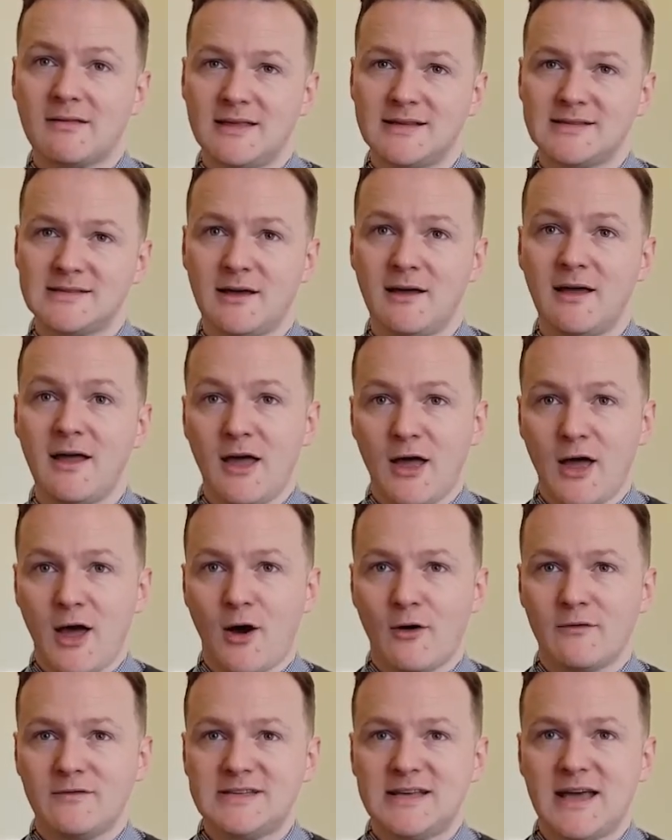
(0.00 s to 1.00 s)
There's
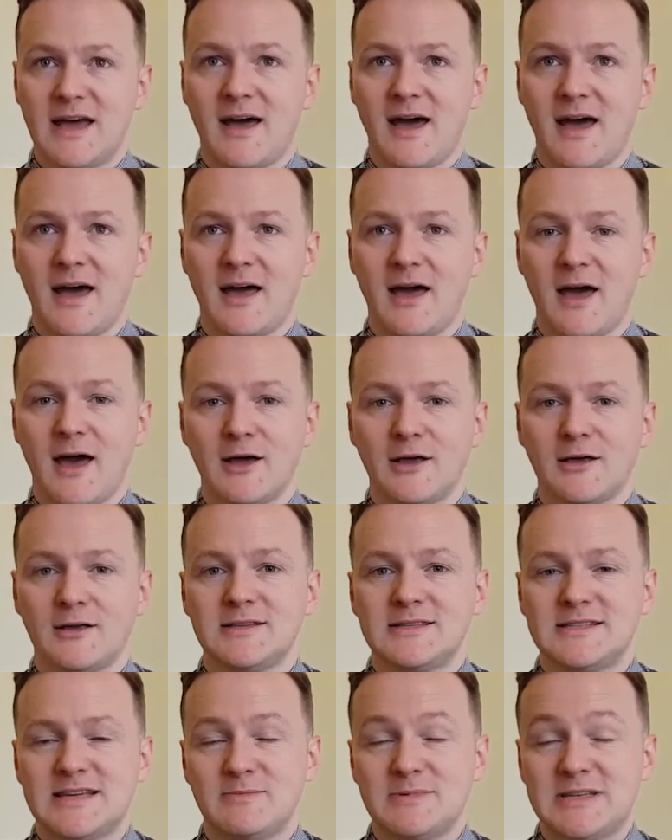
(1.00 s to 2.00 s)
obviously a
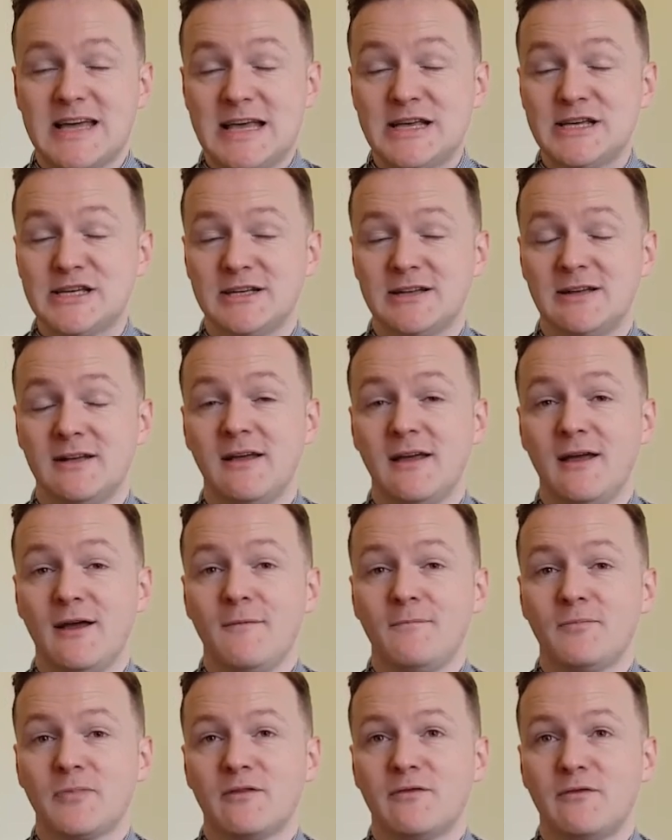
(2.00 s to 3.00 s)
temptation
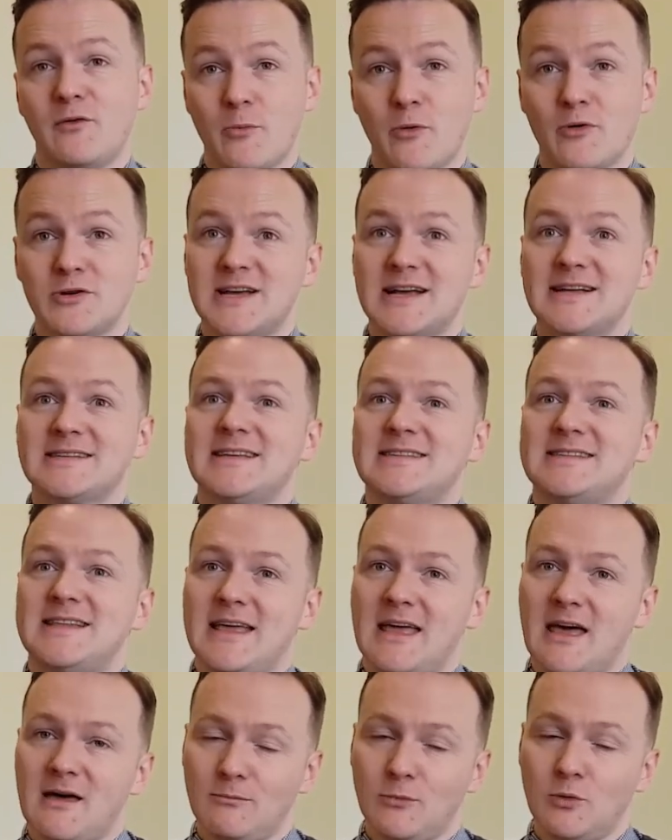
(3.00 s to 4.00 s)
for projects as
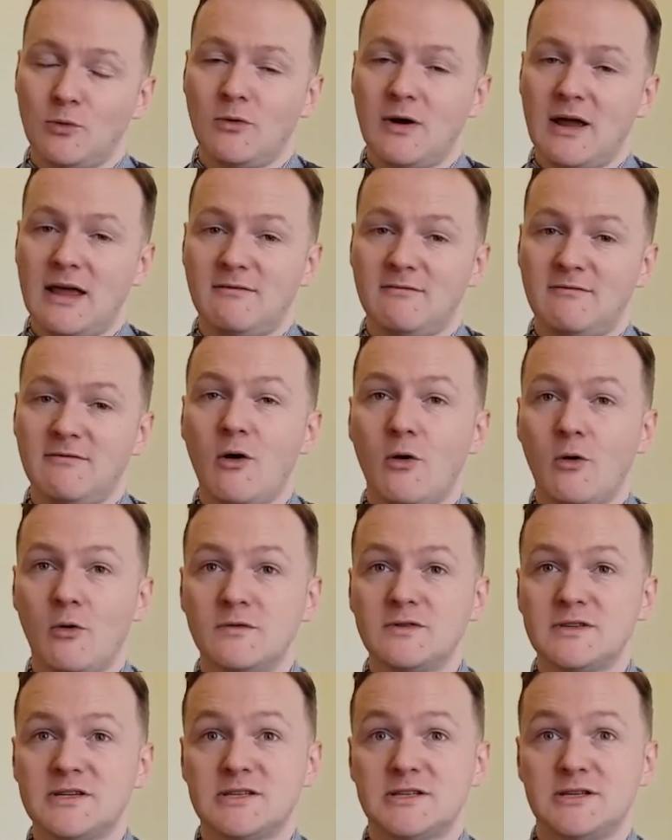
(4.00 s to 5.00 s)
they get more
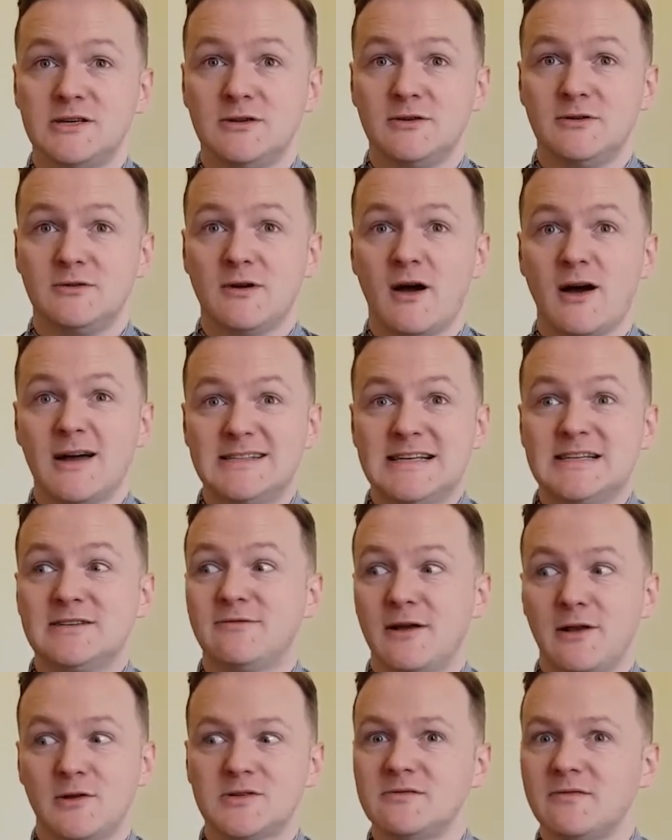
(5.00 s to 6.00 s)
involved to
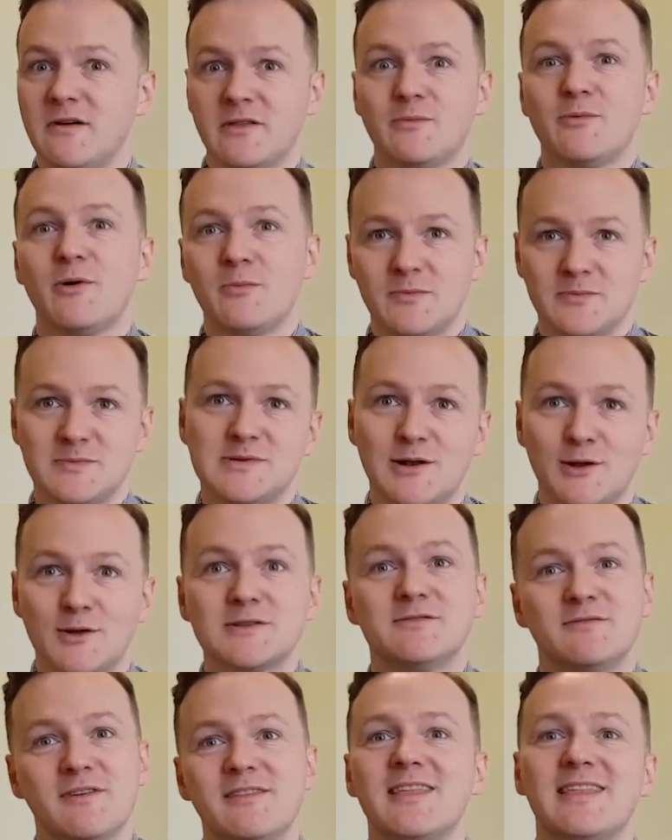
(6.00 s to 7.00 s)
identify lots of other problems and
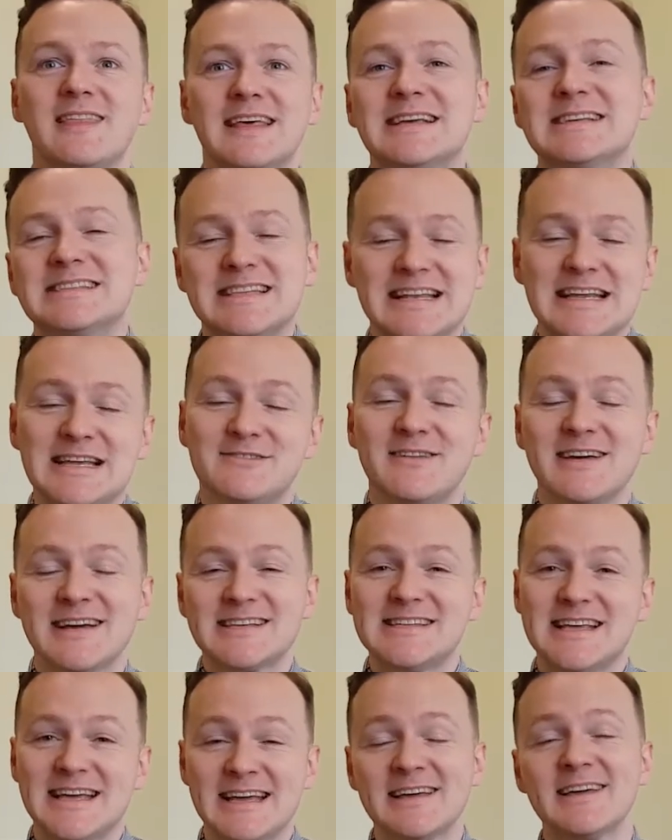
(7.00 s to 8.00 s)
lots of other things that need
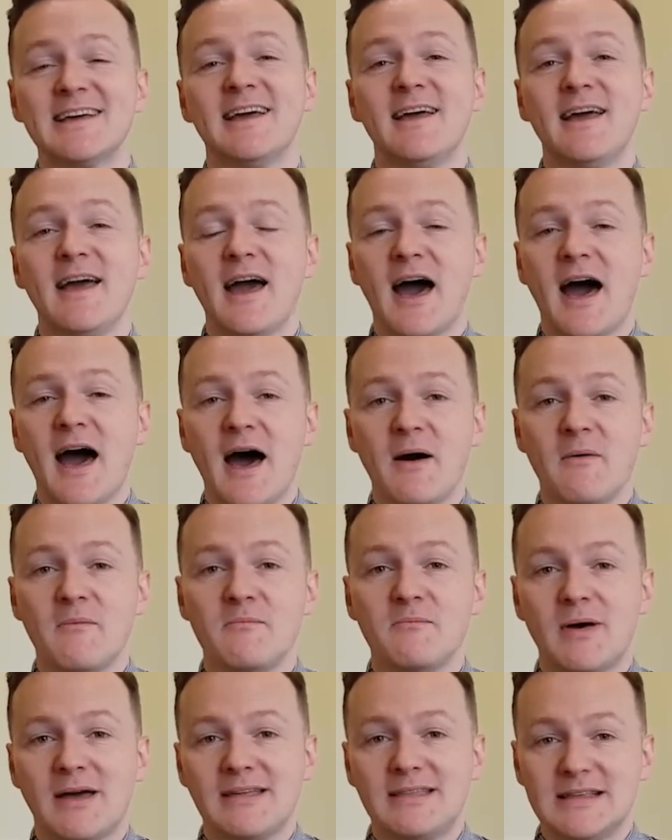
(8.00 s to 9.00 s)
fixing,
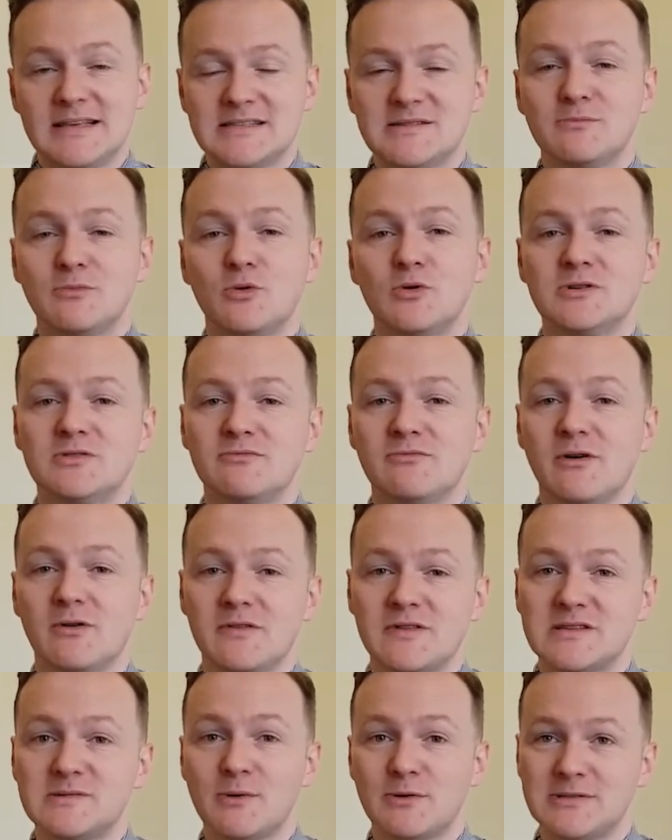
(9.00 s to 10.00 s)
but I think it's an important role
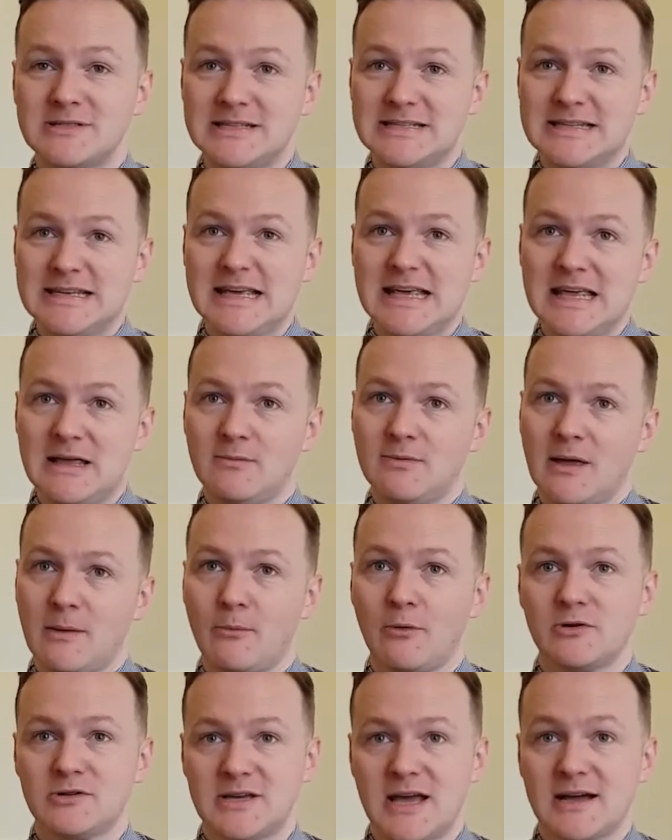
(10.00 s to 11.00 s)
of the sponsor to keep their
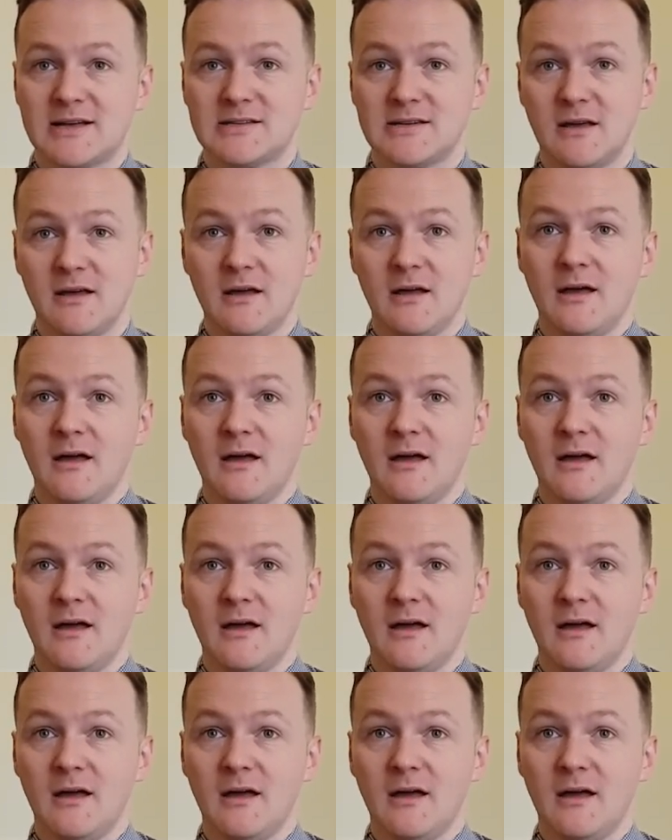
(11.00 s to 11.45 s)
project